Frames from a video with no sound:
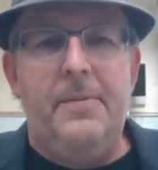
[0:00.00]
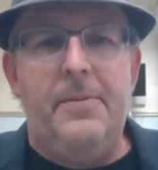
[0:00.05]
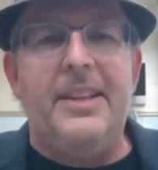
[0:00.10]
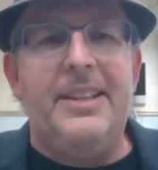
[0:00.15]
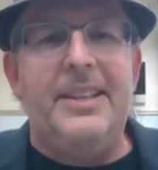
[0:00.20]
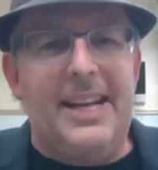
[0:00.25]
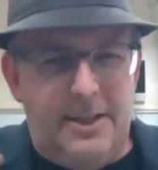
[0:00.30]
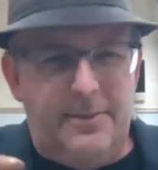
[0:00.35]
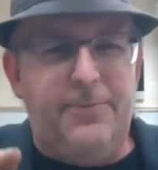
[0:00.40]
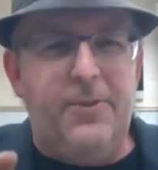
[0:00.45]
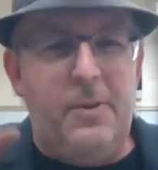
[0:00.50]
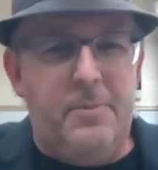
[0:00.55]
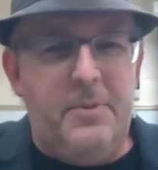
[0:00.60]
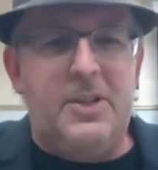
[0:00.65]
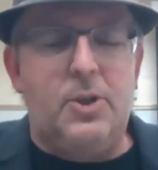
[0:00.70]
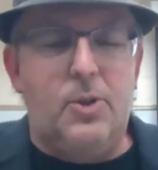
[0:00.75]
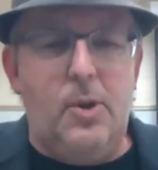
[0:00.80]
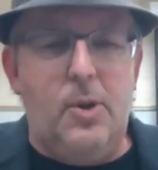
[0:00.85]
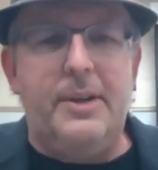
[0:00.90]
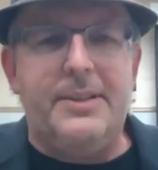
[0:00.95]
and that's from
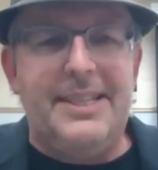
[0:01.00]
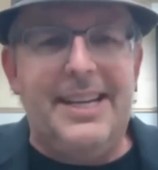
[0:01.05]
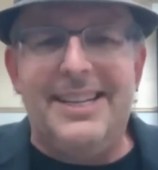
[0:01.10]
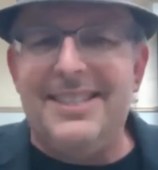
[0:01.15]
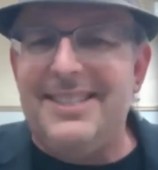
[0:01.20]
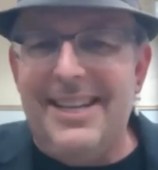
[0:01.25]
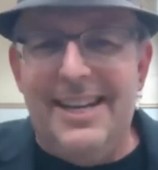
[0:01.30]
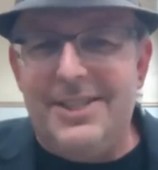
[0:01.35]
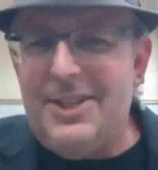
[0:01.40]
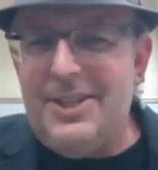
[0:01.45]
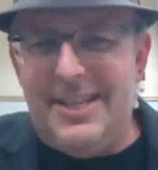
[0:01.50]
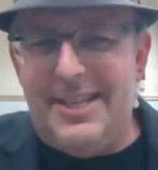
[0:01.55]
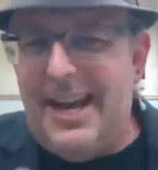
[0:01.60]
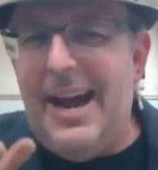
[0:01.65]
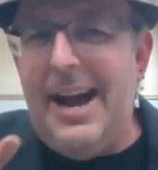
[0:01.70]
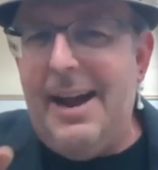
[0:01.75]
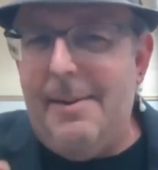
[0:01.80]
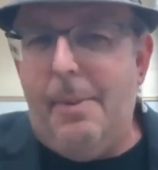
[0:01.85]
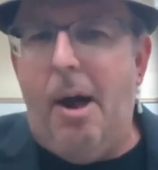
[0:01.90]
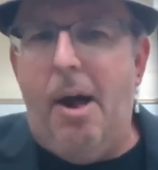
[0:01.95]
a soil test, not just
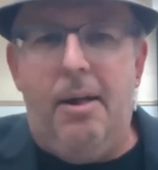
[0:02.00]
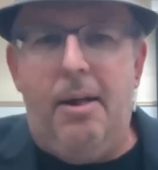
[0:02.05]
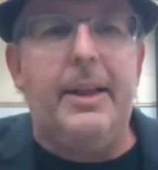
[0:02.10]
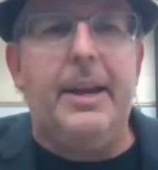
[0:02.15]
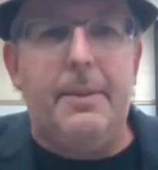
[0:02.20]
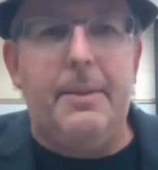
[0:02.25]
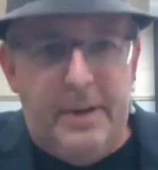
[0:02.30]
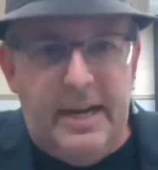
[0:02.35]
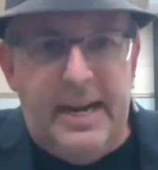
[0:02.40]
eyeballing it,